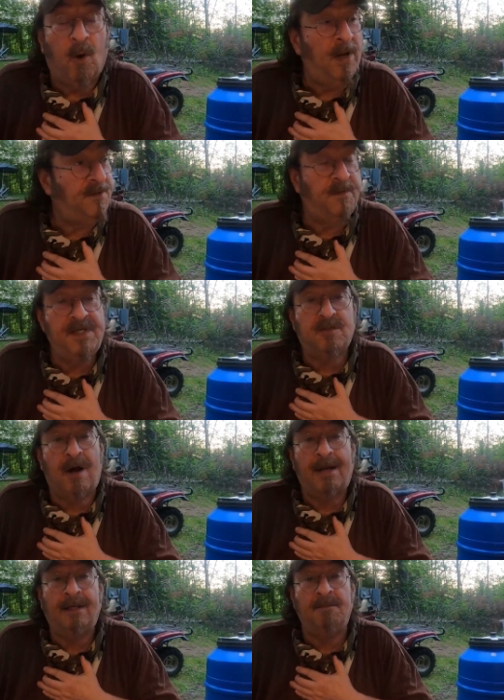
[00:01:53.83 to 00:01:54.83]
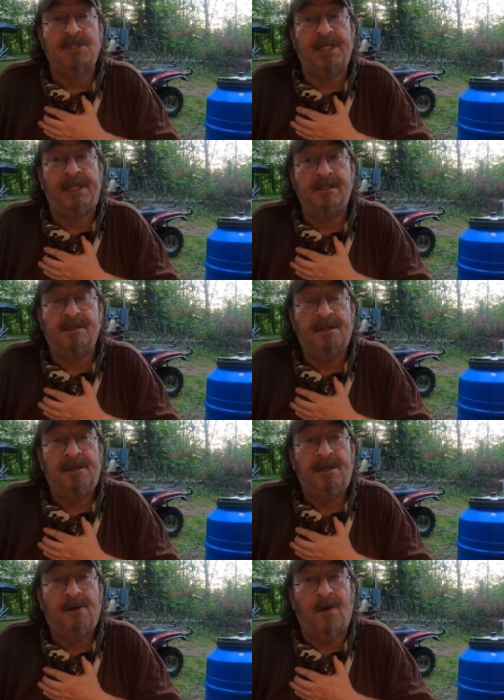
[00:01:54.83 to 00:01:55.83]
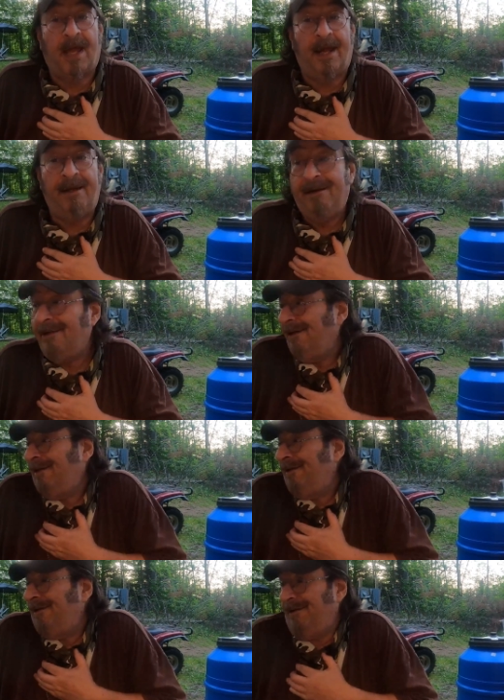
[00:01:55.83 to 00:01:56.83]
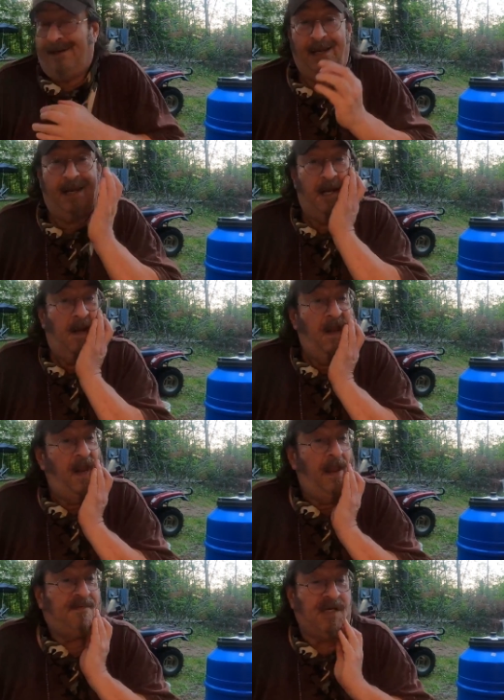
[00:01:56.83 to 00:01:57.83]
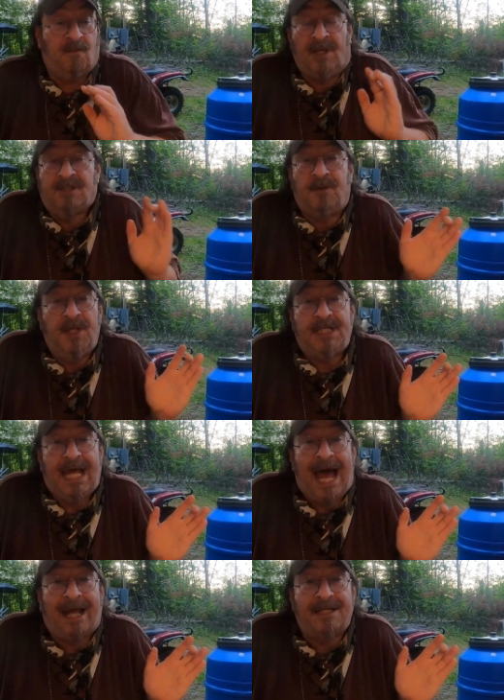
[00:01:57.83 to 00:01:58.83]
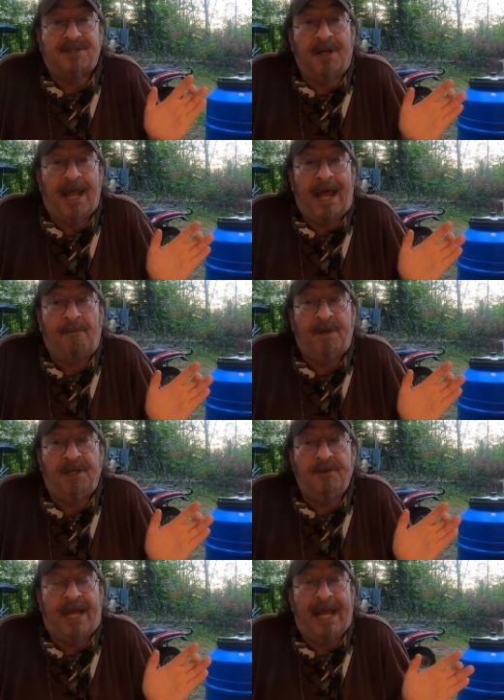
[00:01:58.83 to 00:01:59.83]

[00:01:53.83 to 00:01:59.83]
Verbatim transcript: going through these grinding machines. Okay? If someone's going to attack, it's going to happen and you